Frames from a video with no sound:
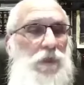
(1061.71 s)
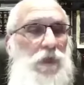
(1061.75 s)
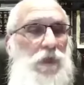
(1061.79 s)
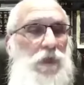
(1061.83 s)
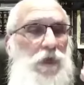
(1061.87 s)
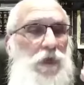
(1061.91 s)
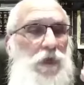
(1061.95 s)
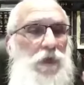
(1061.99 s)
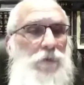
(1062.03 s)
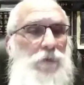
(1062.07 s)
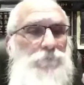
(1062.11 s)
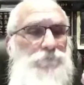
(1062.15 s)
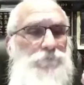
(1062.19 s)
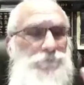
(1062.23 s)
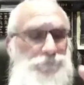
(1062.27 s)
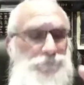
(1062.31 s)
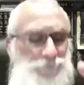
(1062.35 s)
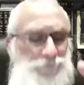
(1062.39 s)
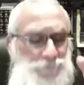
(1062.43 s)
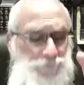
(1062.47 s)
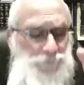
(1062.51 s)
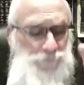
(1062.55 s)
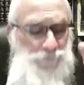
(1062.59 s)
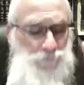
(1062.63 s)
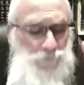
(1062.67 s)

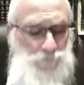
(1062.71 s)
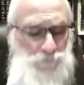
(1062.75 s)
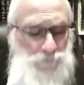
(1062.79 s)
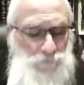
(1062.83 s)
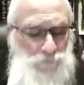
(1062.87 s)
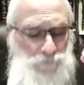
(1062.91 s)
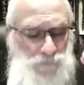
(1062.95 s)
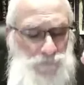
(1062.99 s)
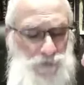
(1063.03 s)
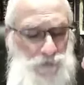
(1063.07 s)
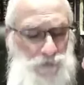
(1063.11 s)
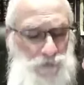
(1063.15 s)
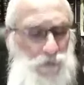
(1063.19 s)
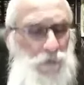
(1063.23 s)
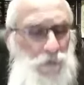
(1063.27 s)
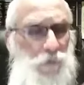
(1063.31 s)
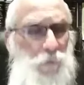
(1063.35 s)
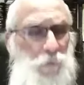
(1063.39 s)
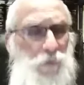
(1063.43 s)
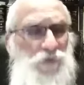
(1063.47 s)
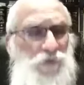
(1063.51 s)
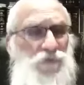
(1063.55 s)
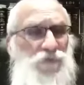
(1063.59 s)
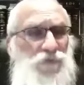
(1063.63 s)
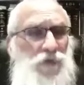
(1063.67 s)

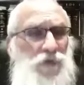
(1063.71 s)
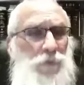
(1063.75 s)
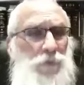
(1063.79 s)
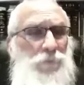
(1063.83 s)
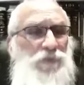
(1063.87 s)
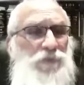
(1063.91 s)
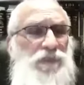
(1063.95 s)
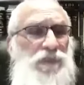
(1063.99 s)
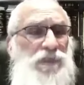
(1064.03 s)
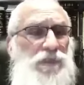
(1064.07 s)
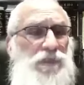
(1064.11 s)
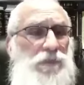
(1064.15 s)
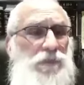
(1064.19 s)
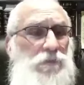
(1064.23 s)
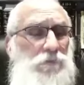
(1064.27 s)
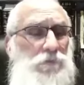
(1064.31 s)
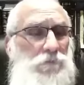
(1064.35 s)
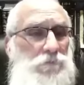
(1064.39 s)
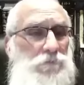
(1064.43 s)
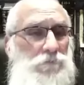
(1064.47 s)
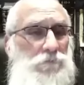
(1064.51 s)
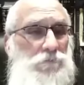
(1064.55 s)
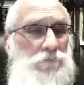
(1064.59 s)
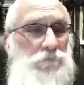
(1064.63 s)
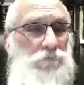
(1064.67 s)
When somebody
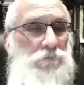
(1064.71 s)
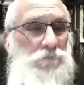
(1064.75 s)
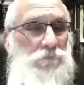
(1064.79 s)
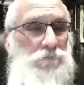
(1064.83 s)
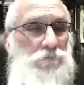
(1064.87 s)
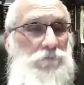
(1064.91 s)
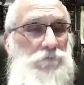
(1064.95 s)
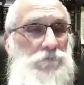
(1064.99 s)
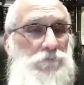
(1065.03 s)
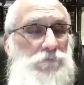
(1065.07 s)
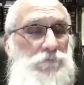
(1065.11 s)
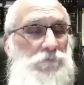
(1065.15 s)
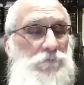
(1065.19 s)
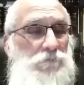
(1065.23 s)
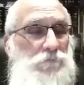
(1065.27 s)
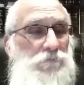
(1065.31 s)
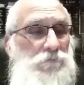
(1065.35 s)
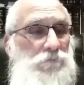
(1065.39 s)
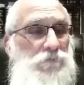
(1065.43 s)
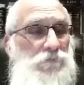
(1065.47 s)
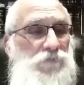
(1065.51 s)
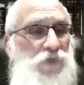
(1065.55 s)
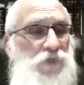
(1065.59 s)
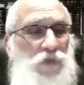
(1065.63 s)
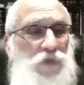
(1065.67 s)

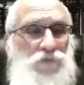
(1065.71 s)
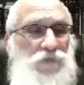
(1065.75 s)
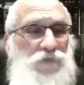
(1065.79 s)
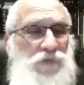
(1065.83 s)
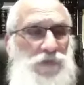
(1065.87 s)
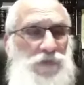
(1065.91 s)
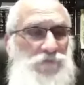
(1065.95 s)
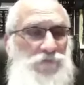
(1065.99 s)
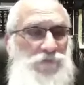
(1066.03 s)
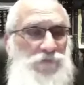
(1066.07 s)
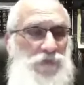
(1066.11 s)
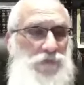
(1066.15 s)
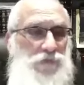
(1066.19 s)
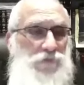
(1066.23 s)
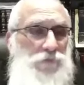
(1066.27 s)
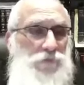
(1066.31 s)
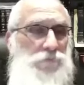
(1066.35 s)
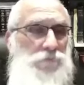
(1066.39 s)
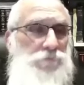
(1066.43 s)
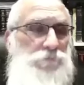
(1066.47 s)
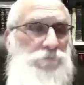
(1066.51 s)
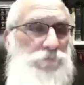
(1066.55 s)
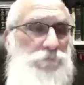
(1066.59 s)
doesn't have Aveira,